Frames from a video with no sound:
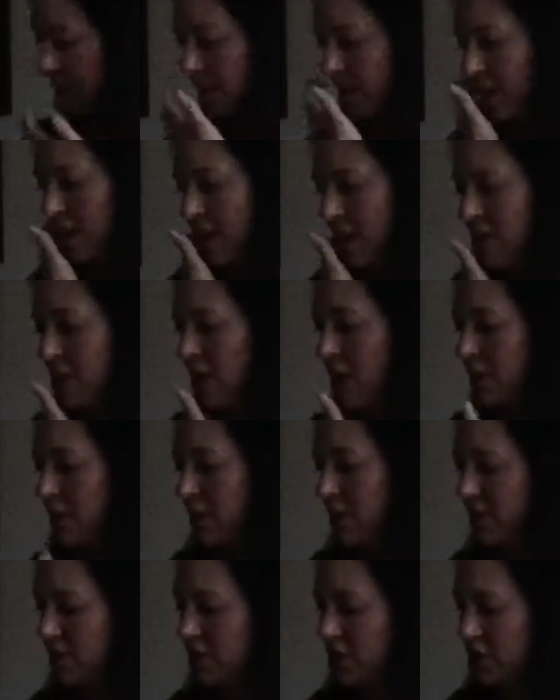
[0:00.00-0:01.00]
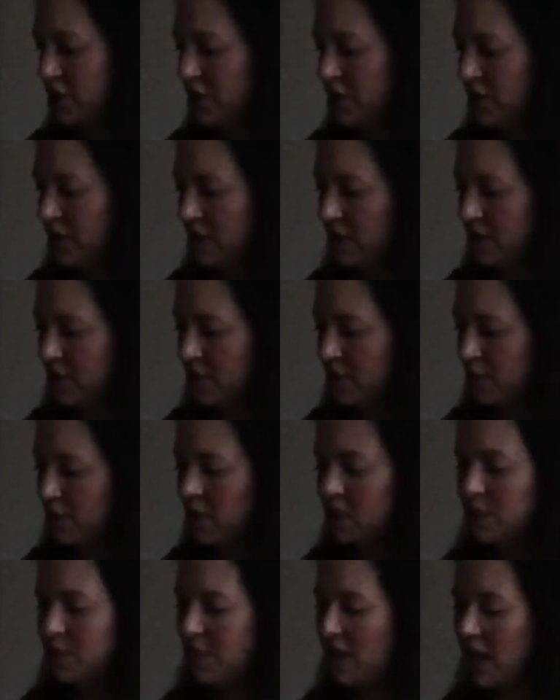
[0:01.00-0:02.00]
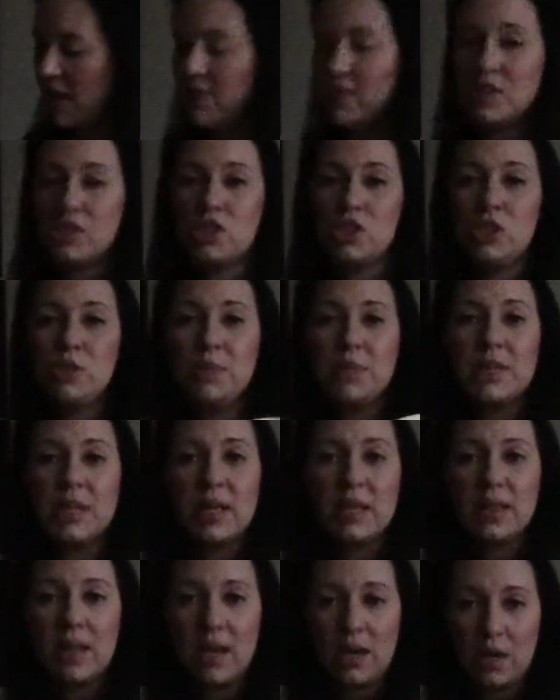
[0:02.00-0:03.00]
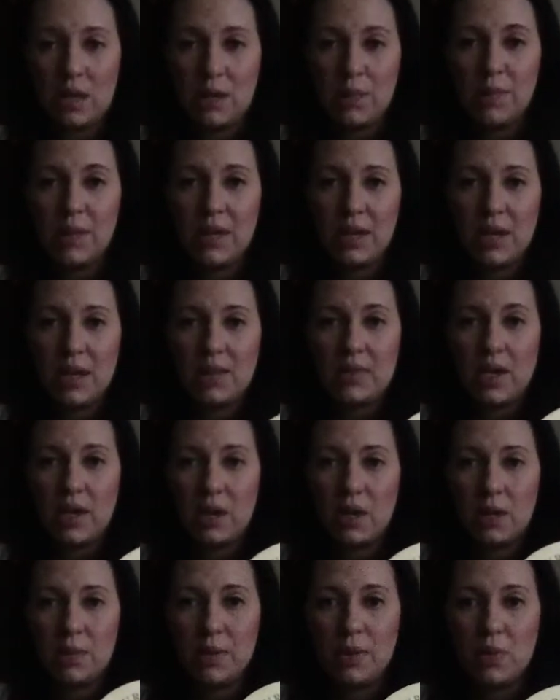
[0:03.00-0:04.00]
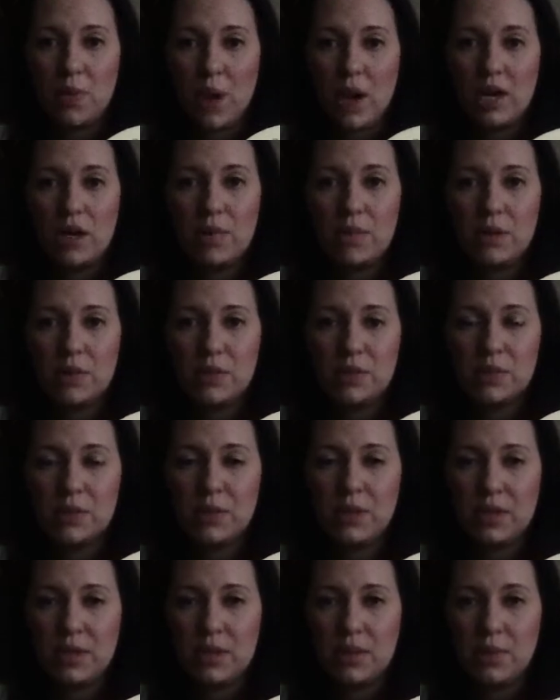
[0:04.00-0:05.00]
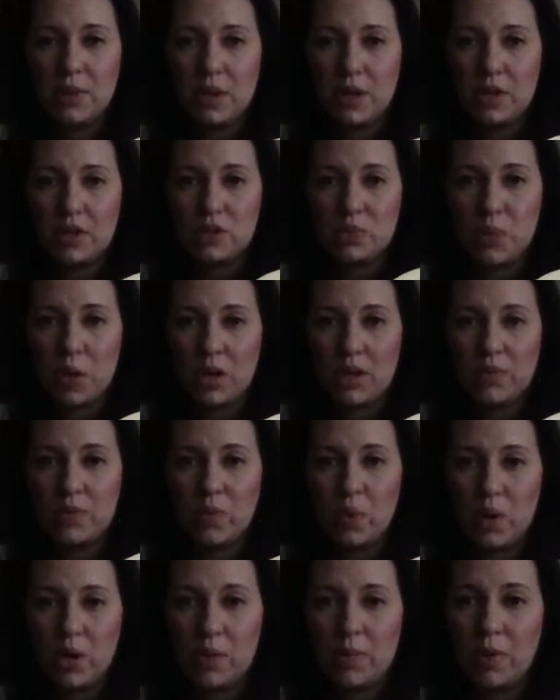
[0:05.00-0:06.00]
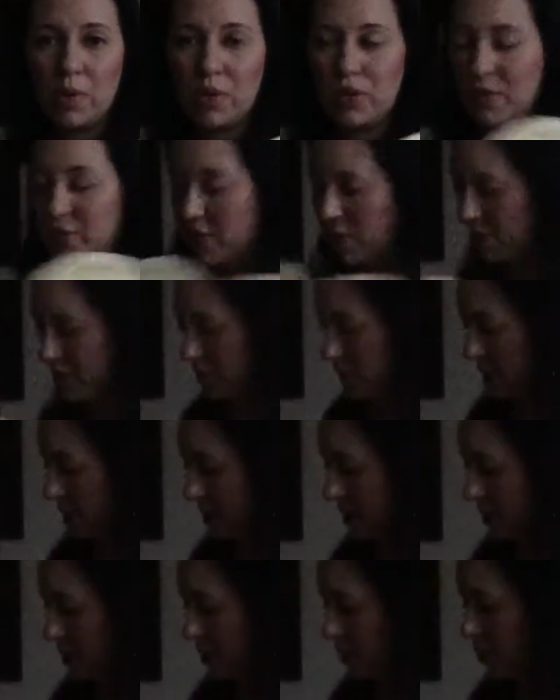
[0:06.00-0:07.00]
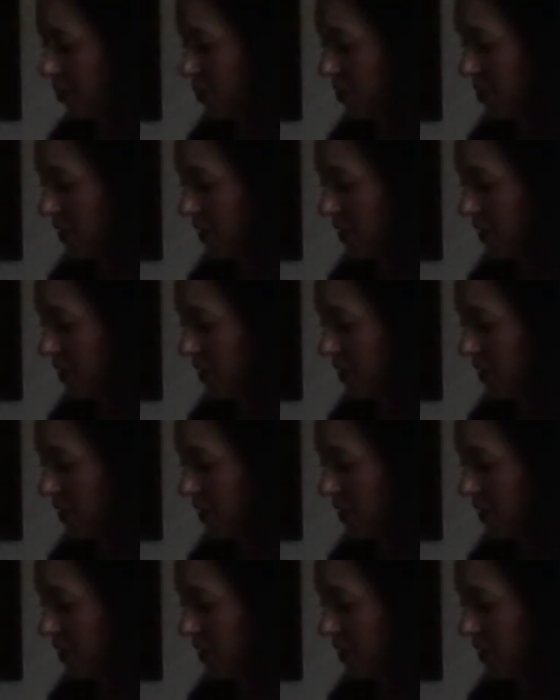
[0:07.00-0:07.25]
Next card we have is Turkey. Someone is behaving stupidly. That could have been it. That could have been why nobody was putting in the work, or one or both of you, is because someone was